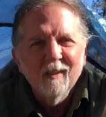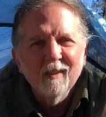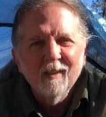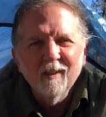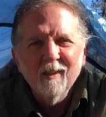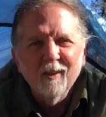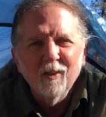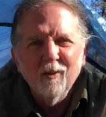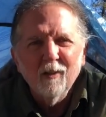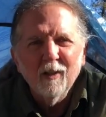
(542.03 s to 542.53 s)

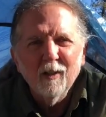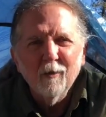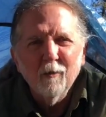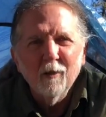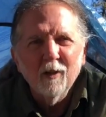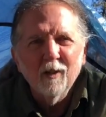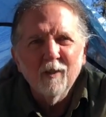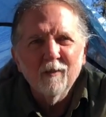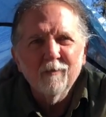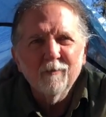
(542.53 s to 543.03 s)

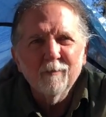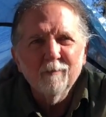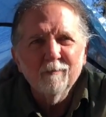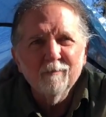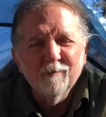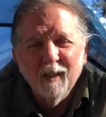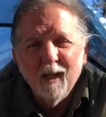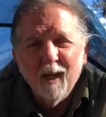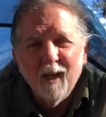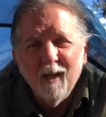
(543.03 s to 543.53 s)
anywhere
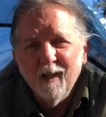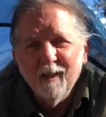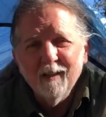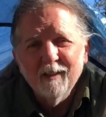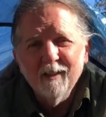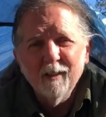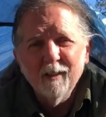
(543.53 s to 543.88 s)
from, I did a